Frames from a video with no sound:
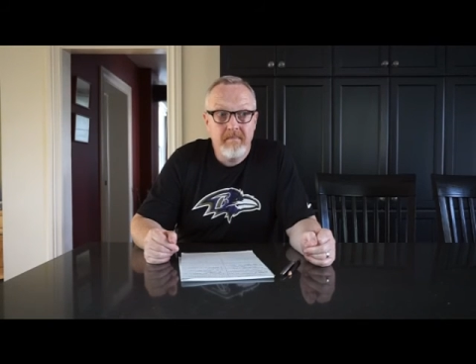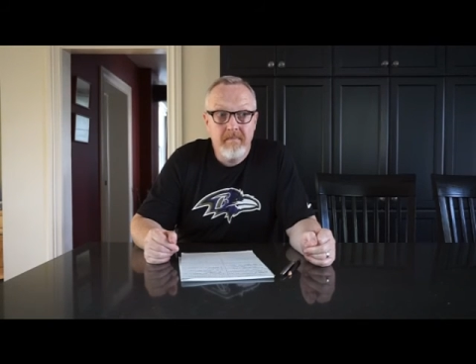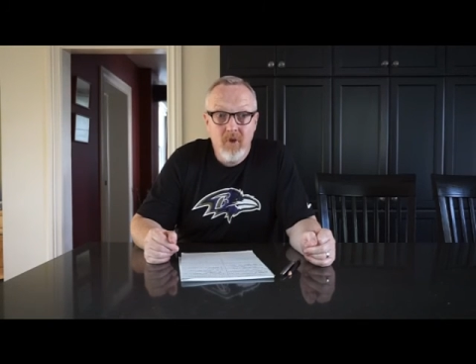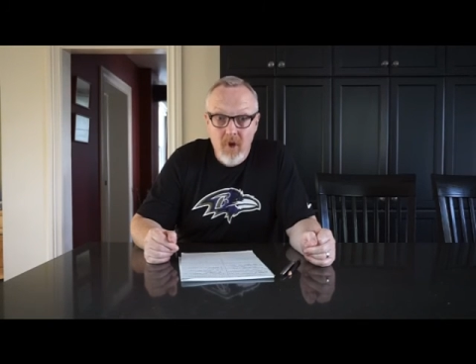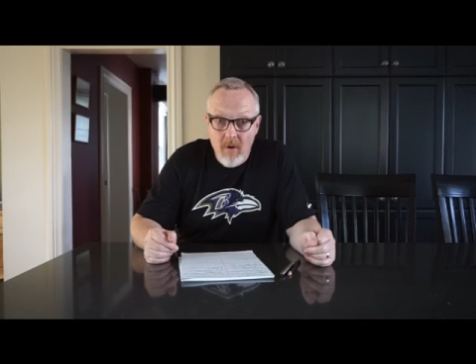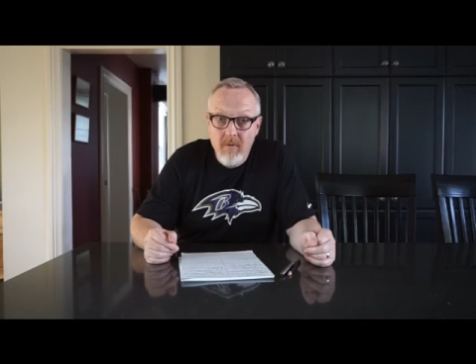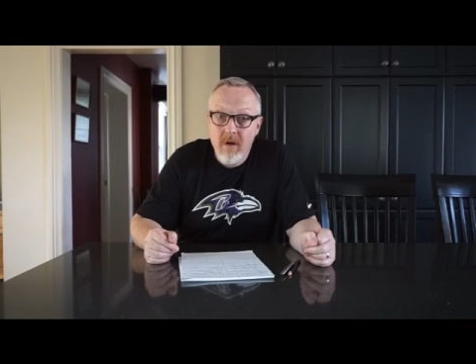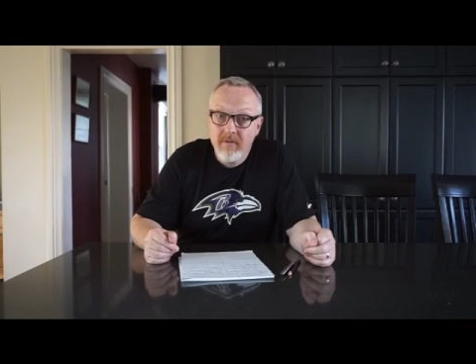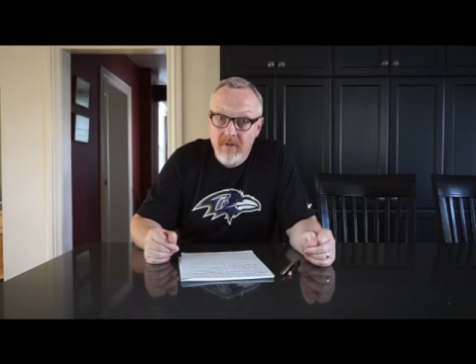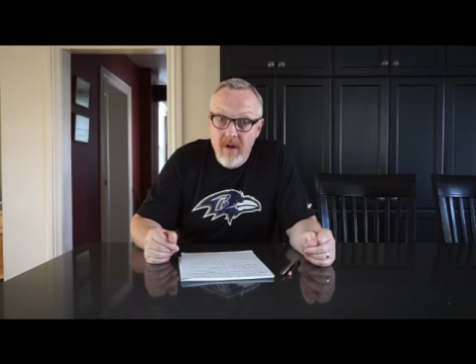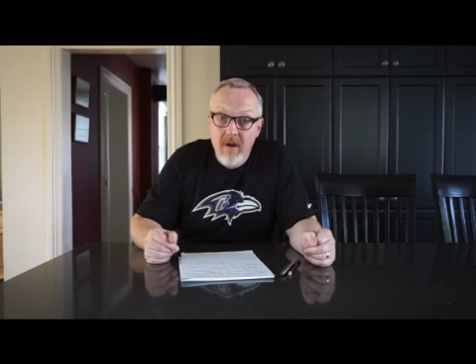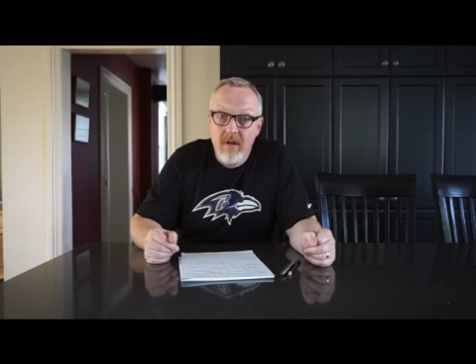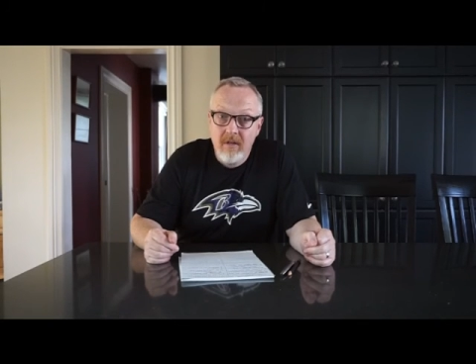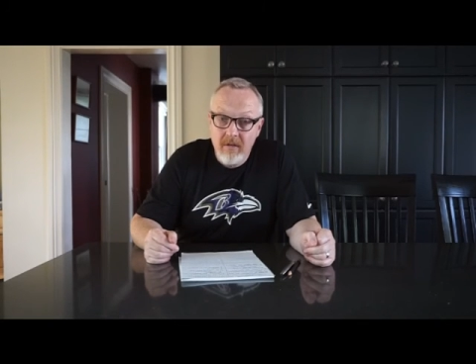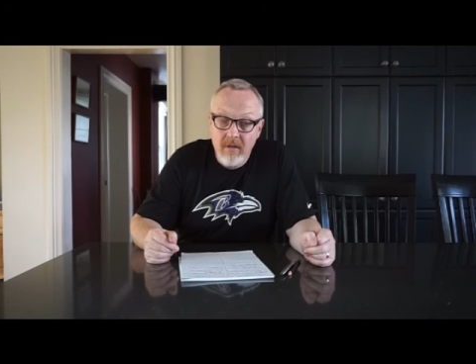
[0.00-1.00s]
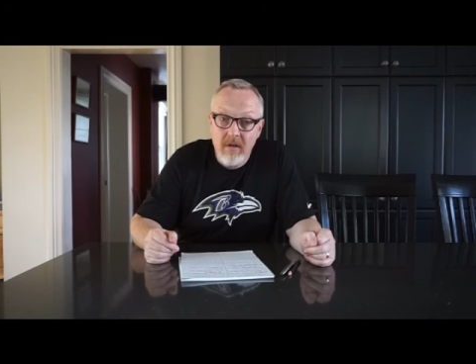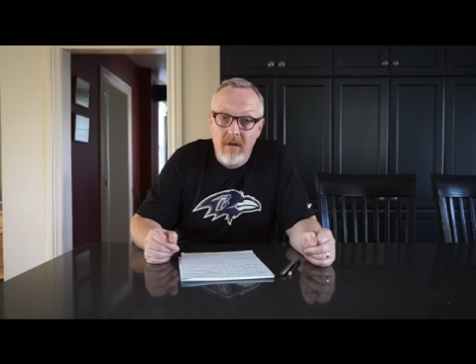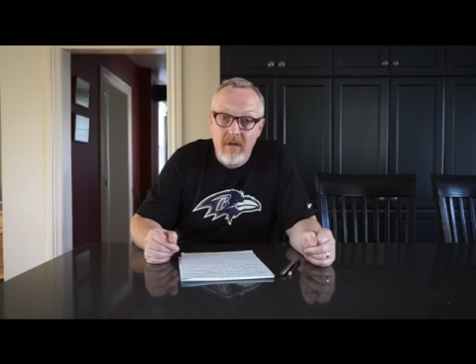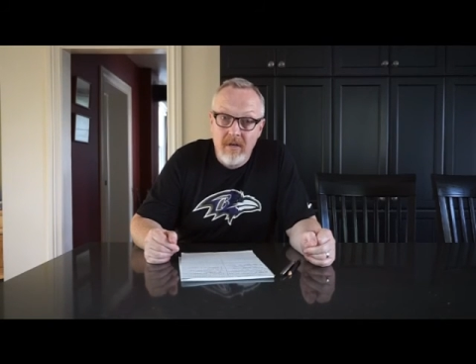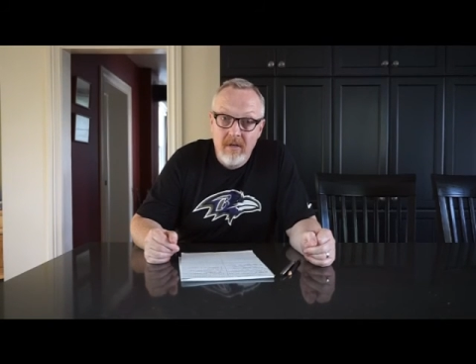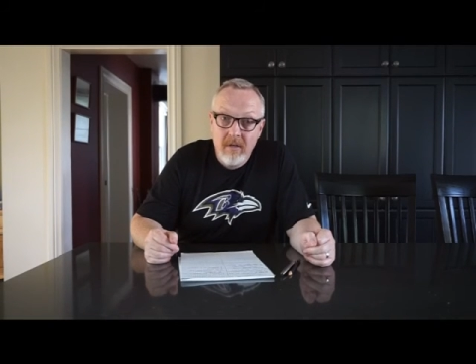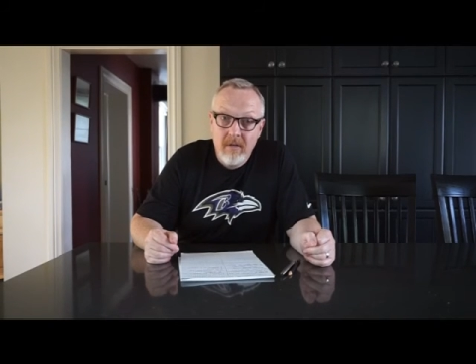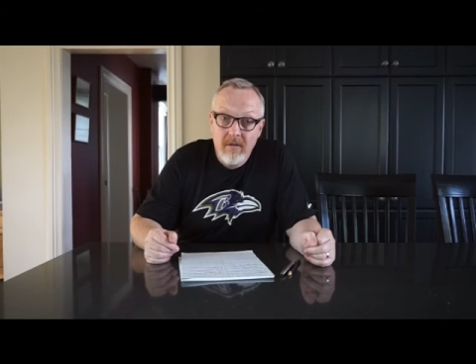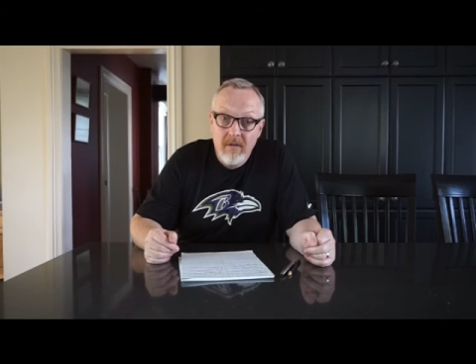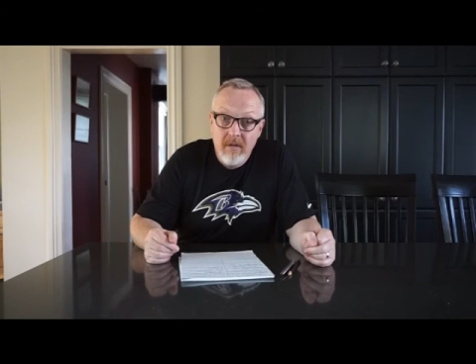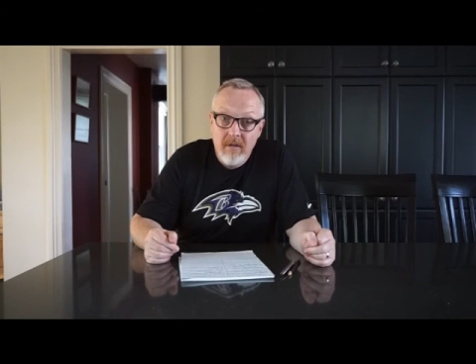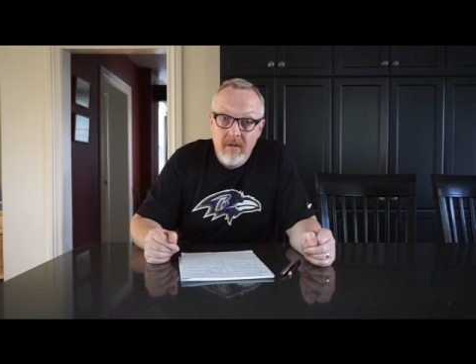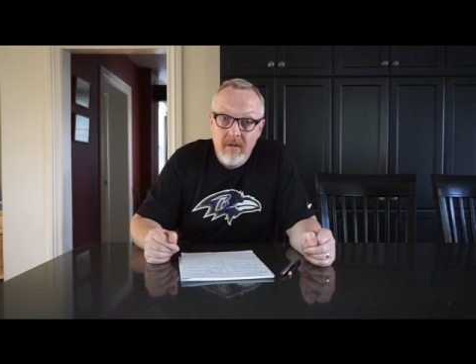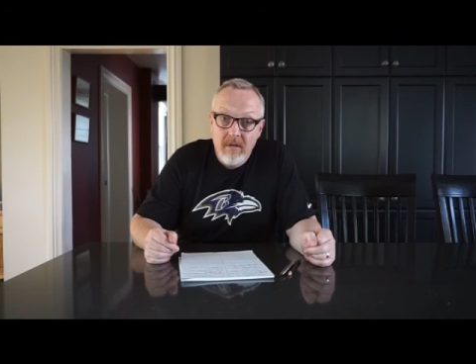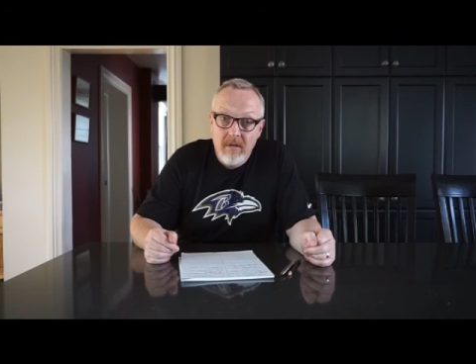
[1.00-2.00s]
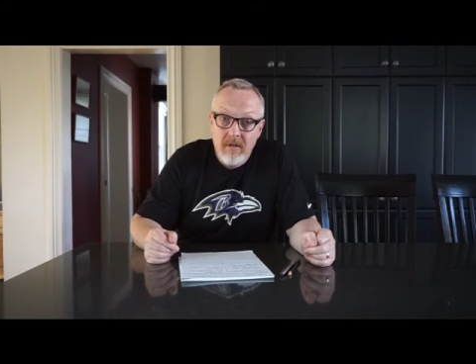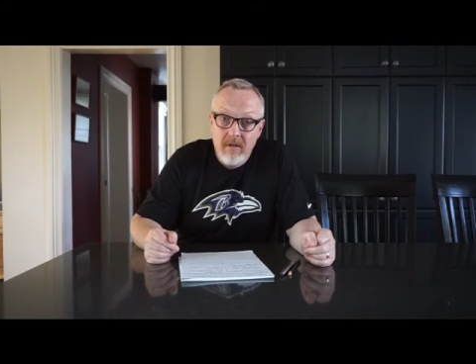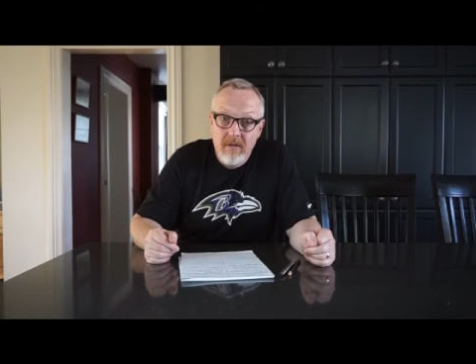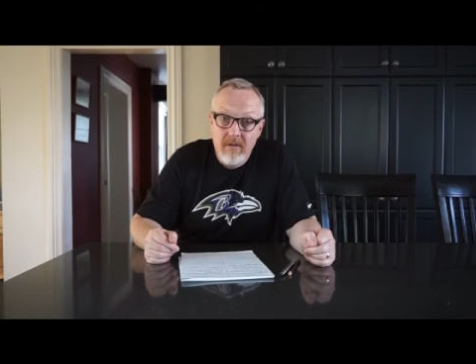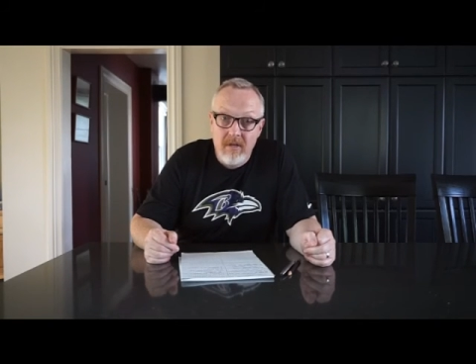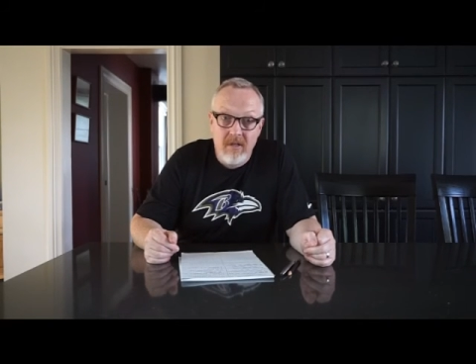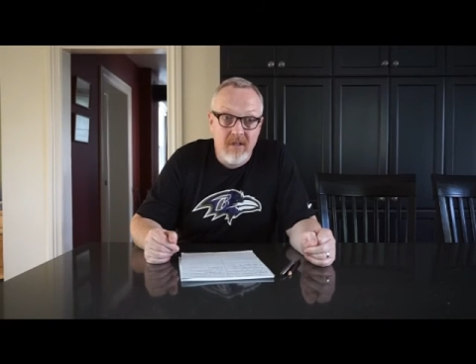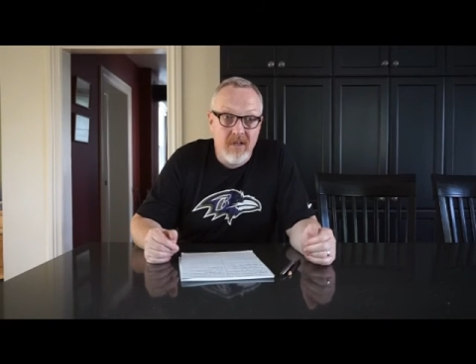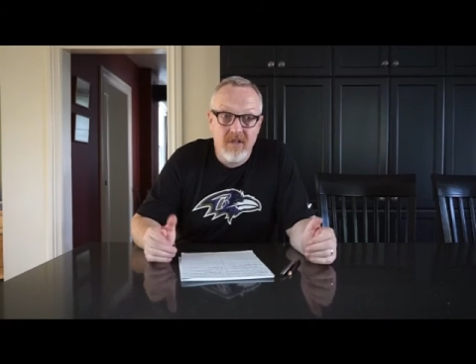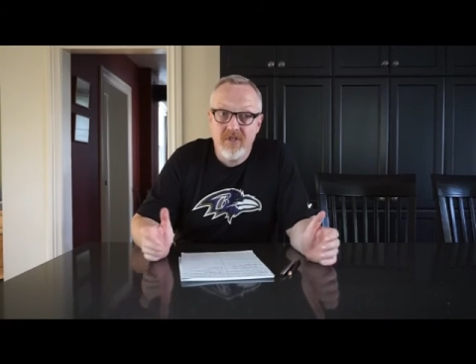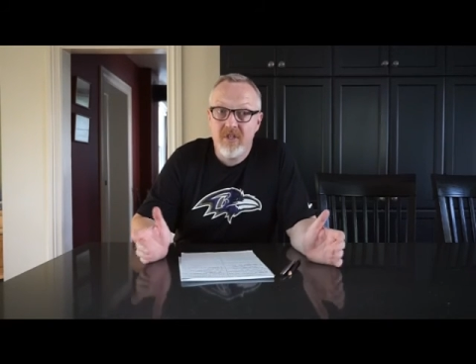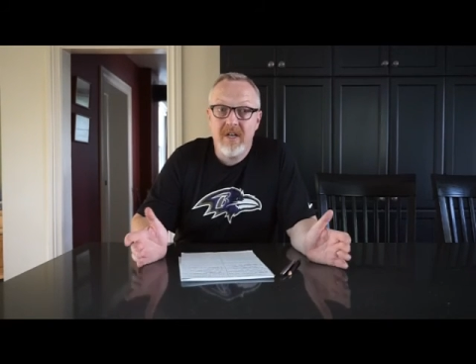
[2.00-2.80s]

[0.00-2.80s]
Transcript: Go out there and look. It's